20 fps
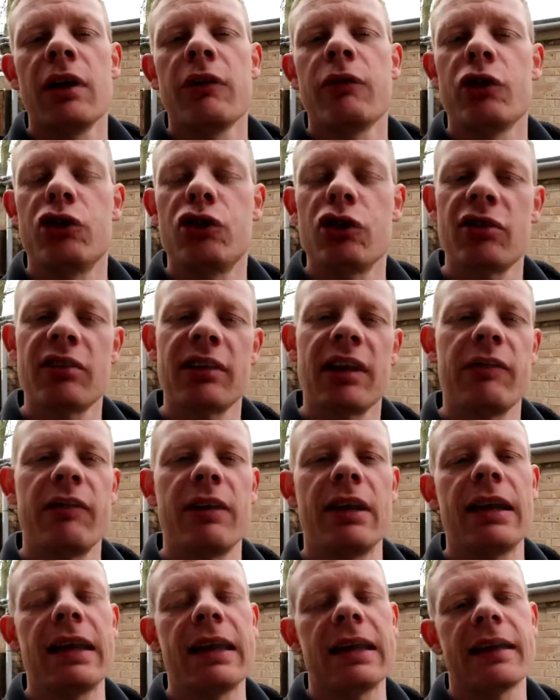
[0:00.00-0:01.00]
The Just
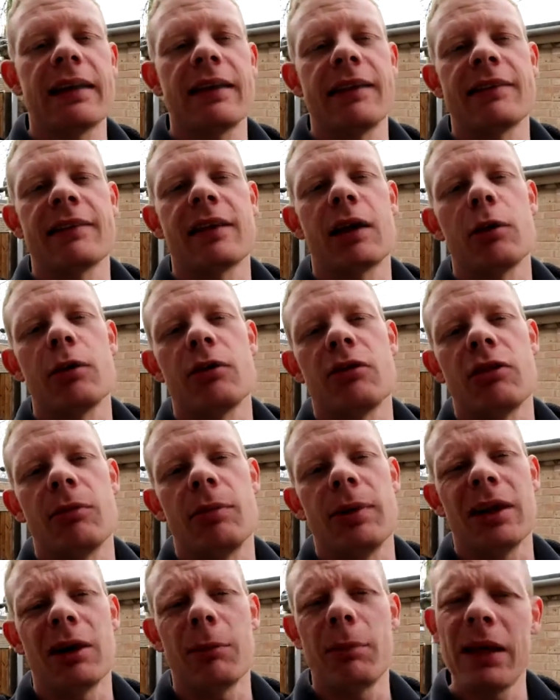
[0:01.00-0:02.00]
Giving link is going to
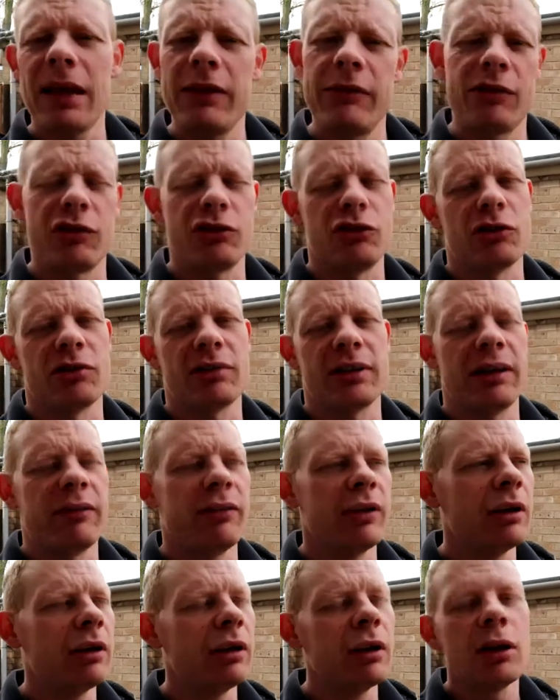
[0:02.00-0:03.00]
be, I believe it's Just
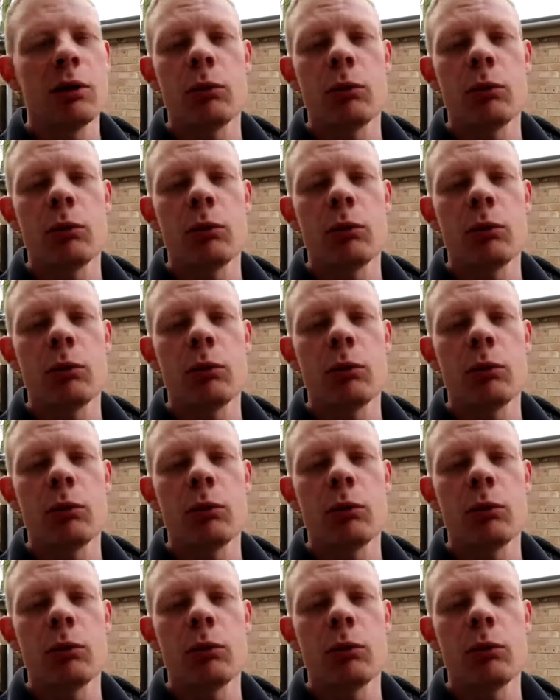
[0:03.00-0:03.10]
Giving.